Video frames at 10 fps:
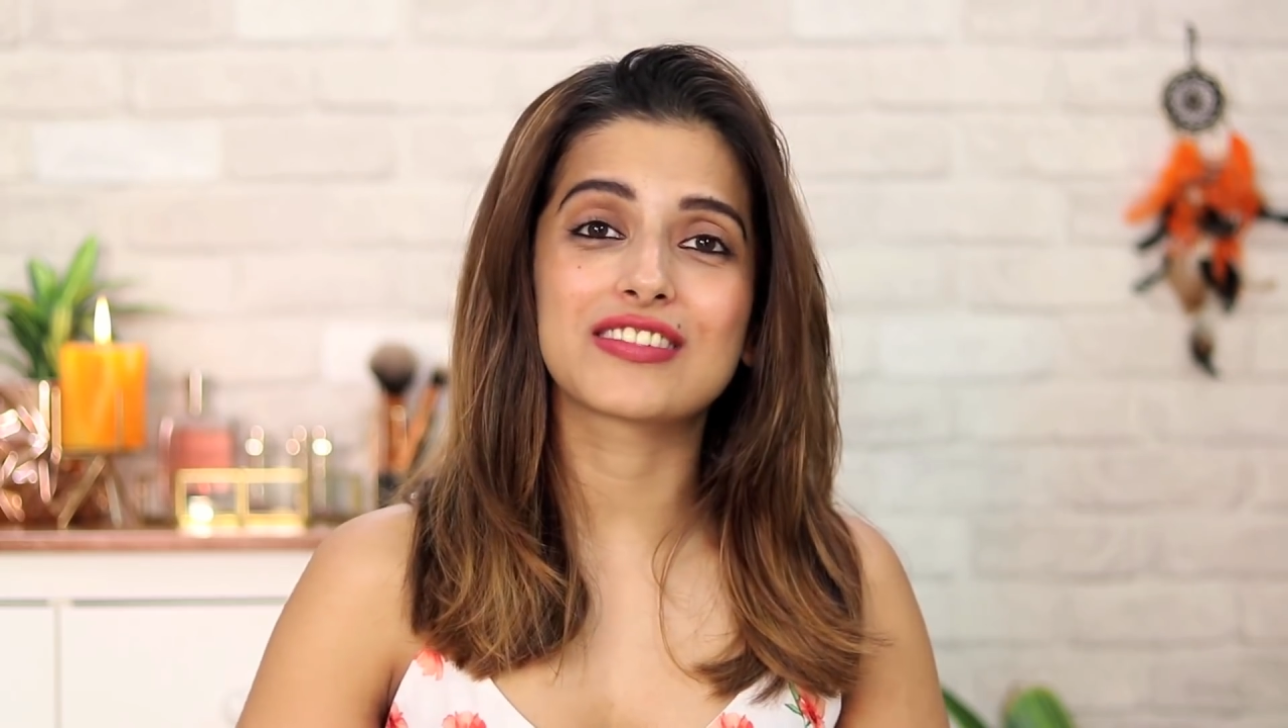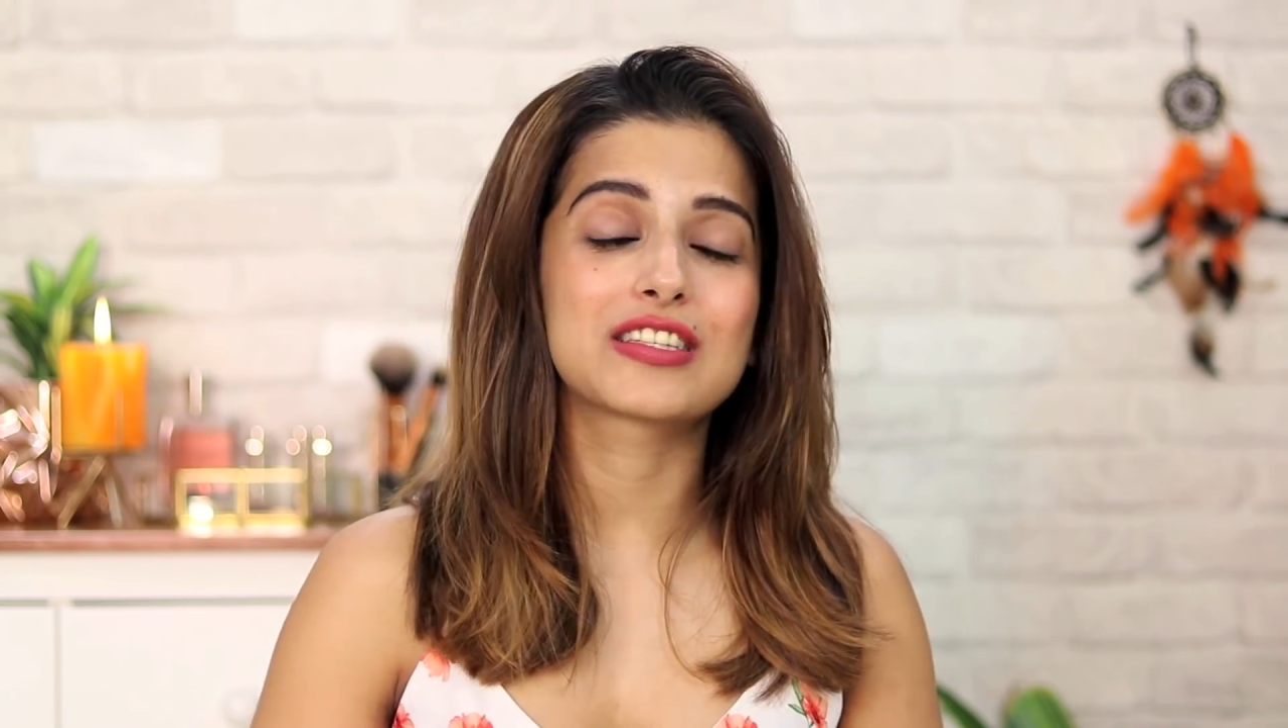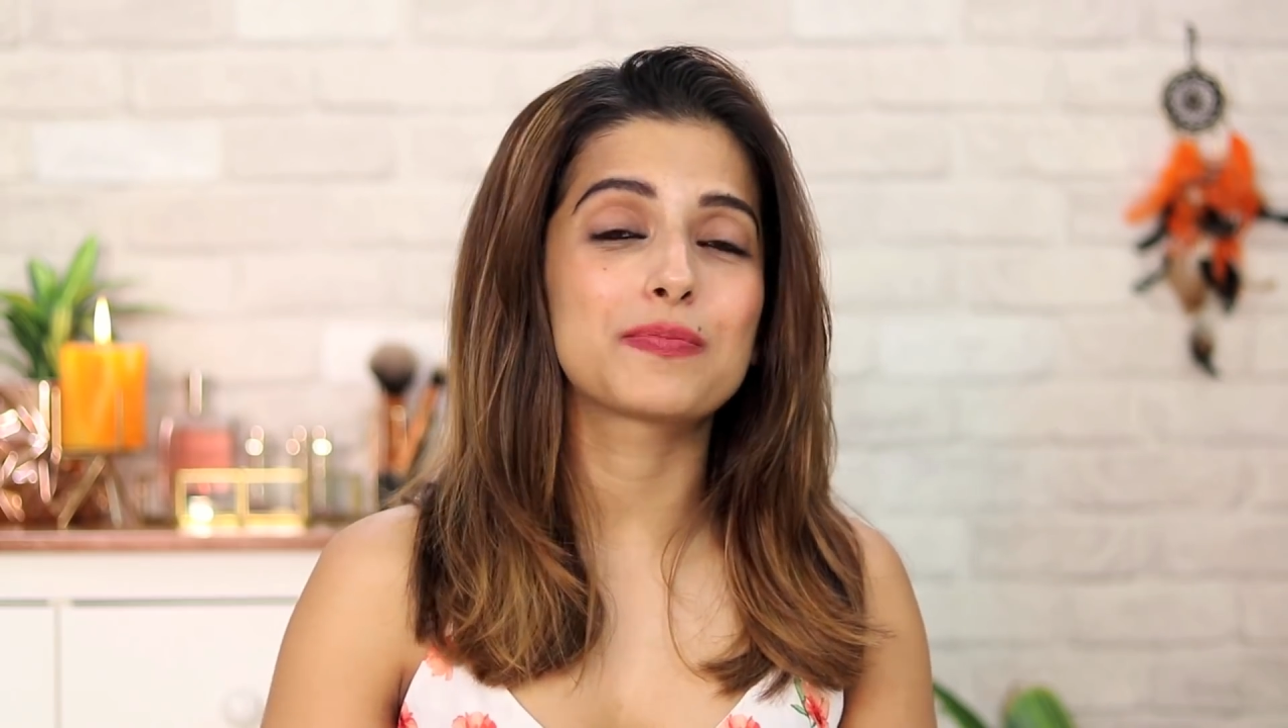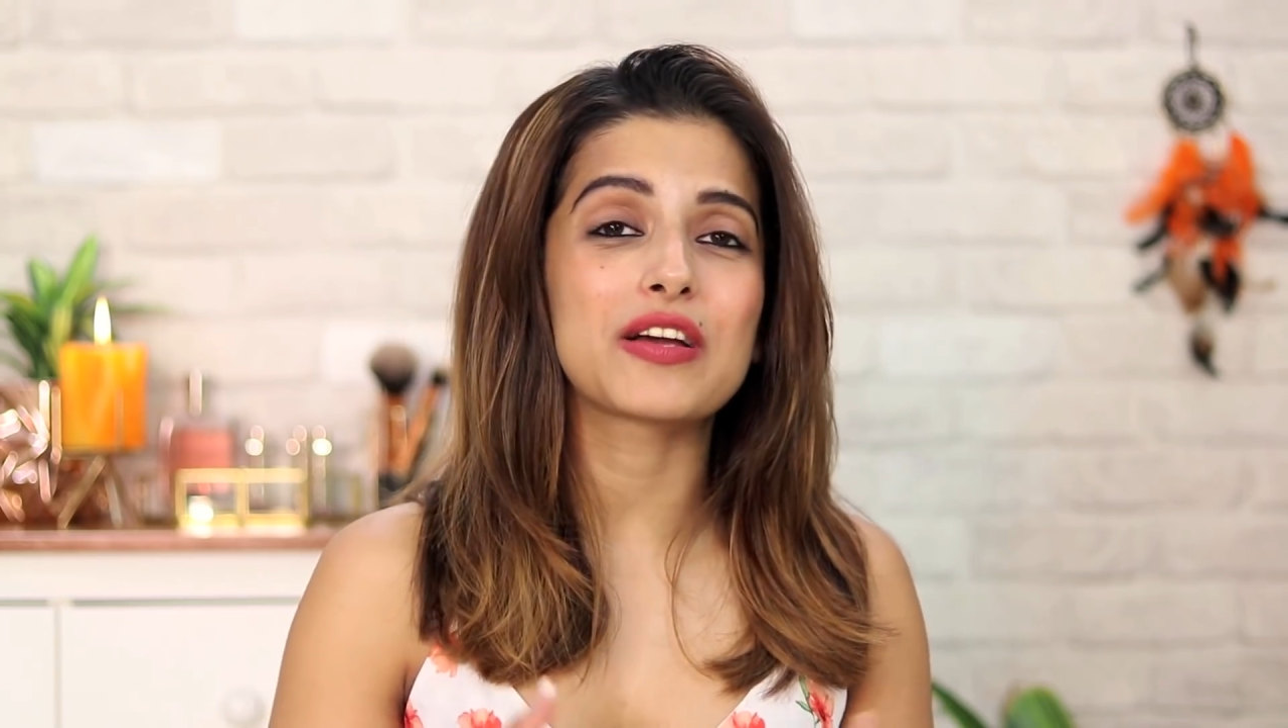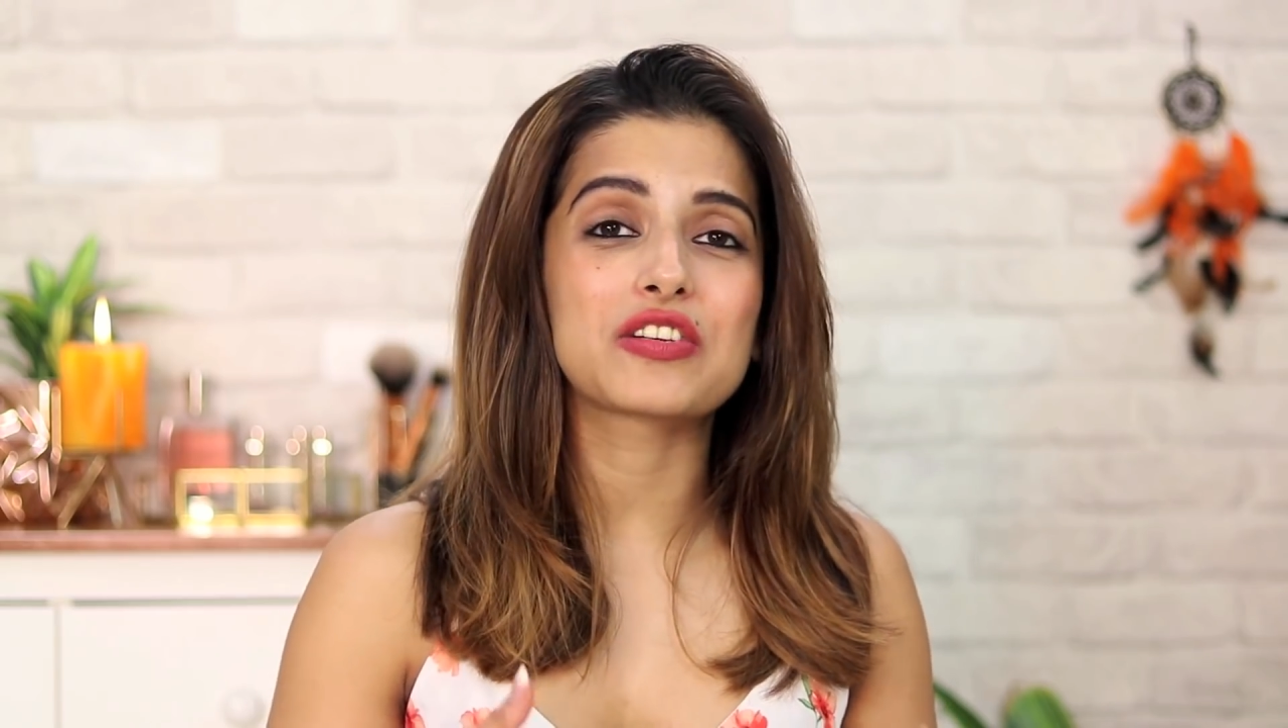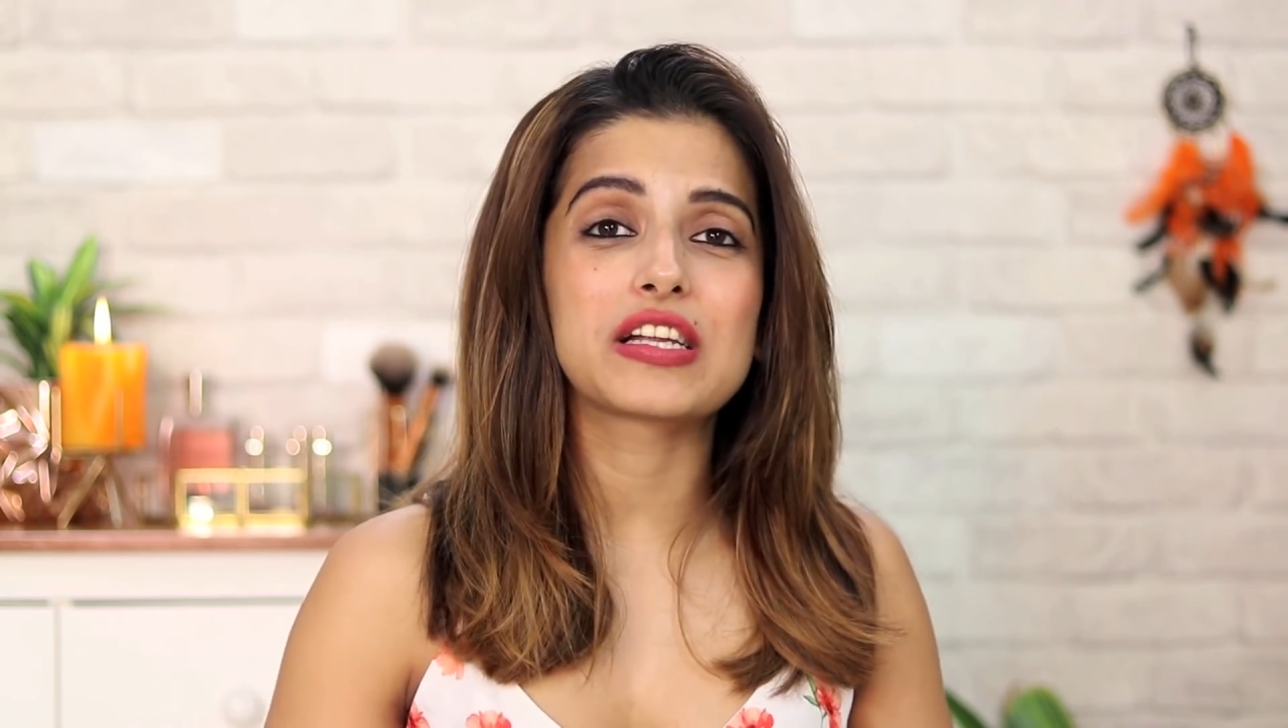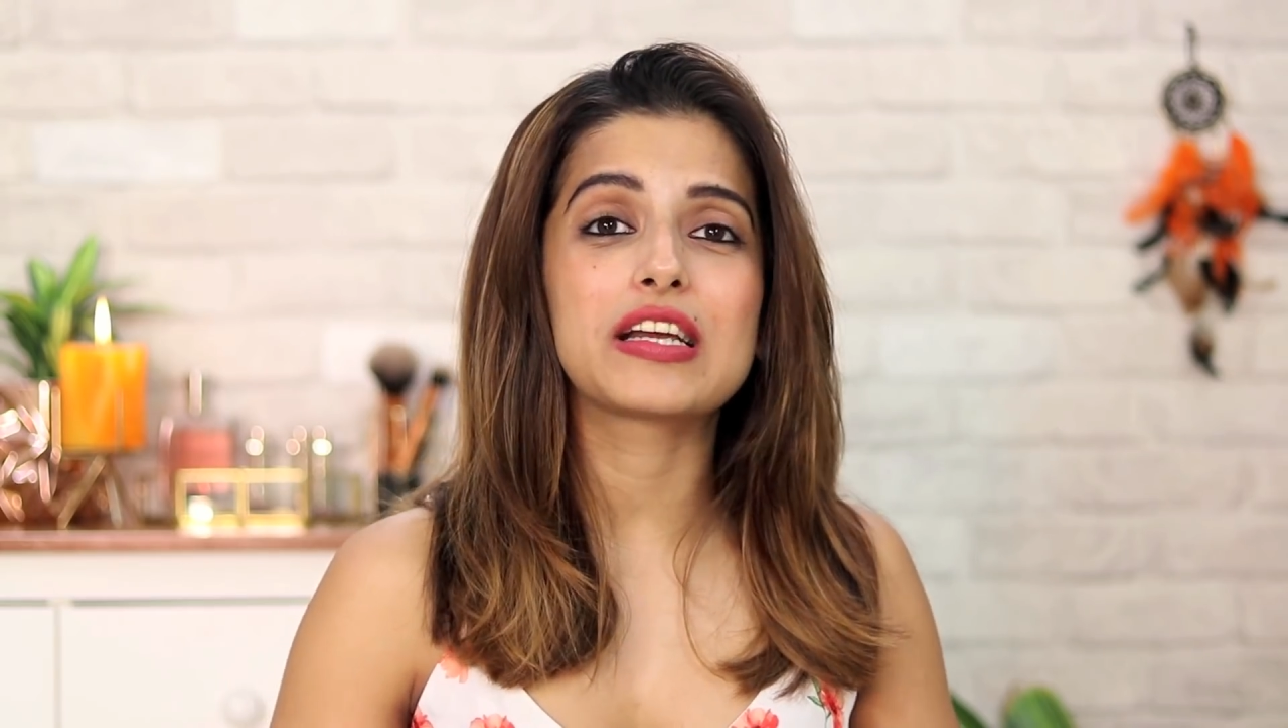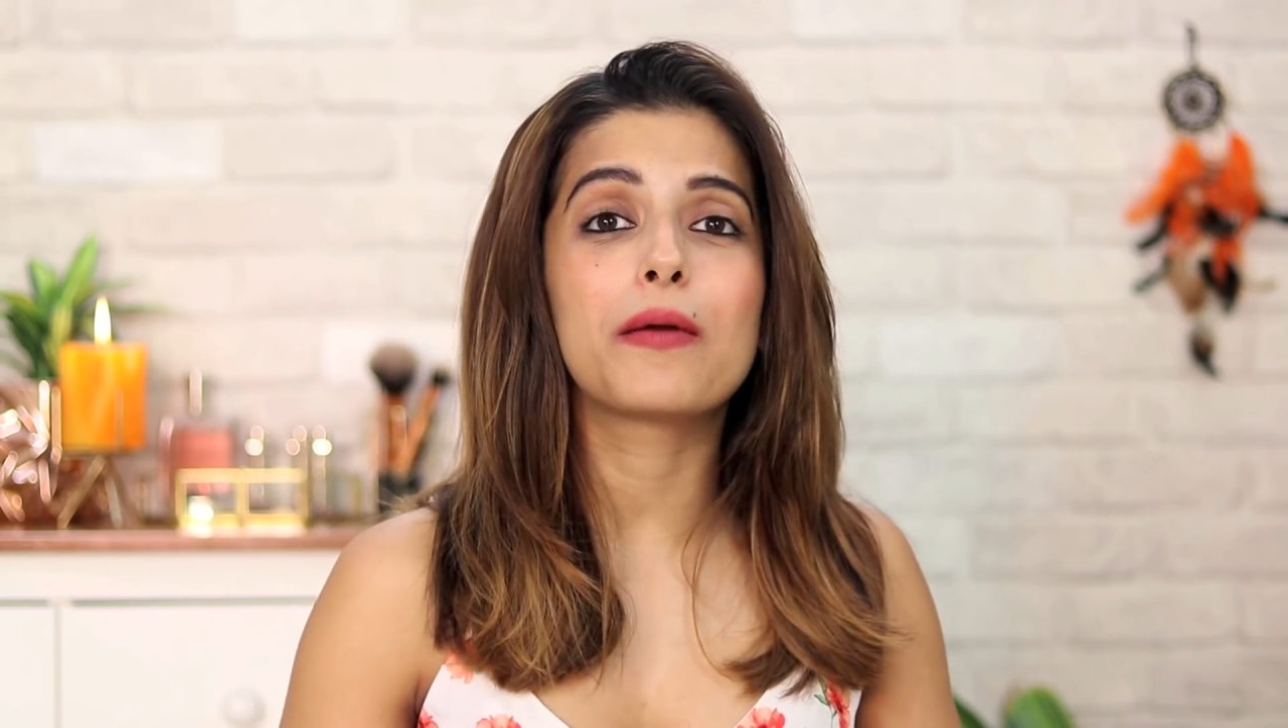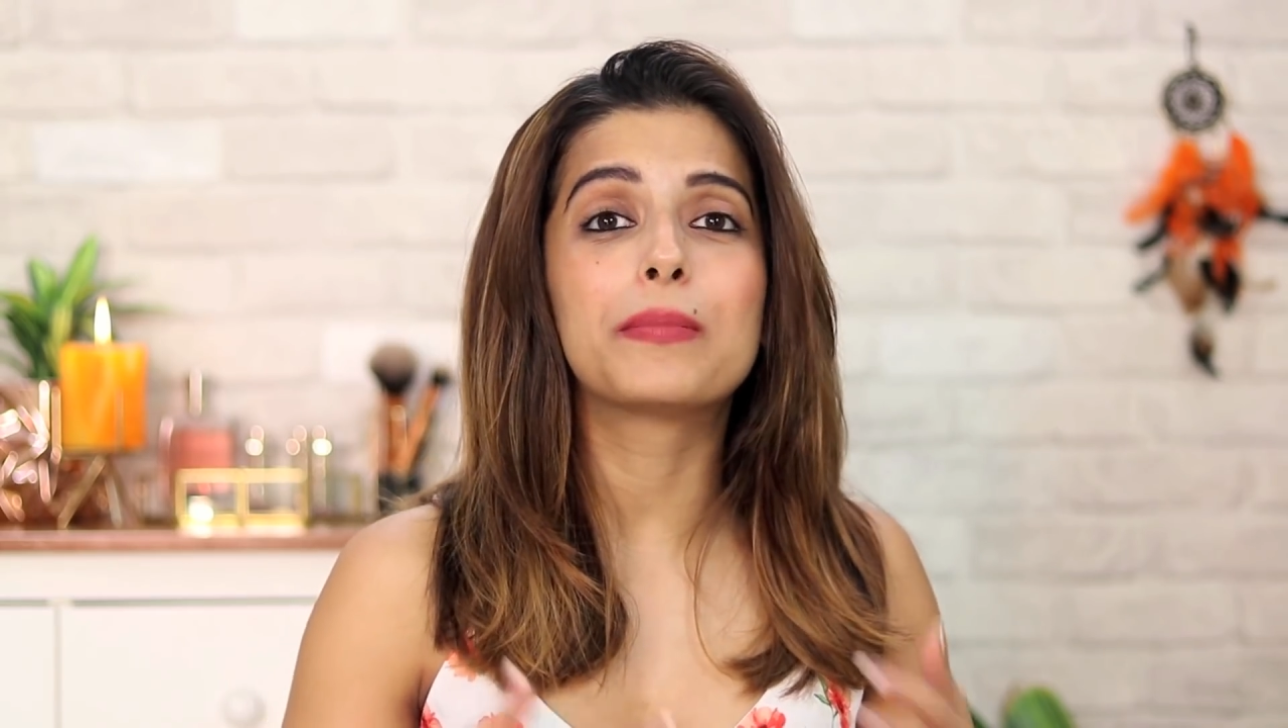especially